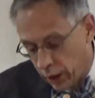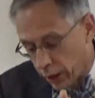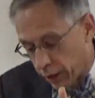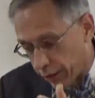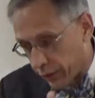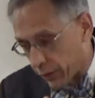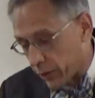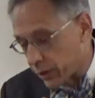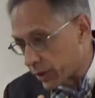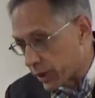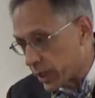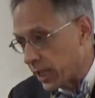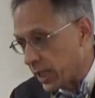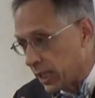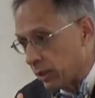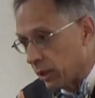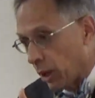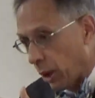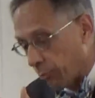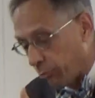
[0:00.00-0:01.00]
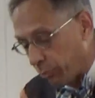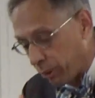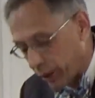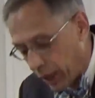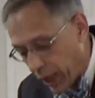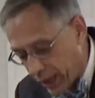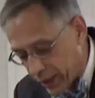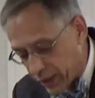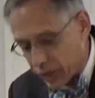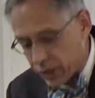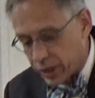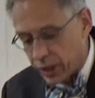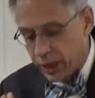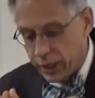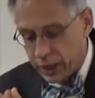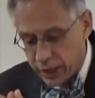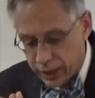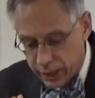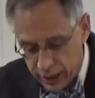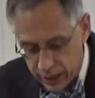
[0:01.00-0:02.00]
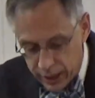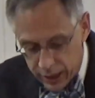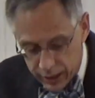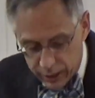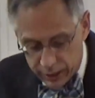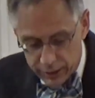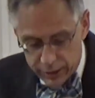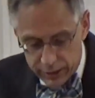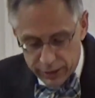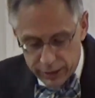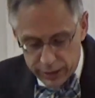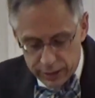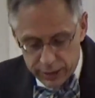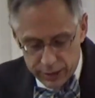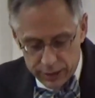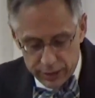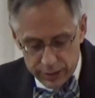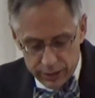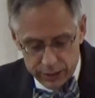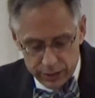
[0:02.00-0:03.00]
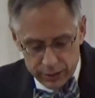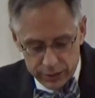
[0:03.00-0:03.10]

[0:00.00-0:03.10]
13 plus years.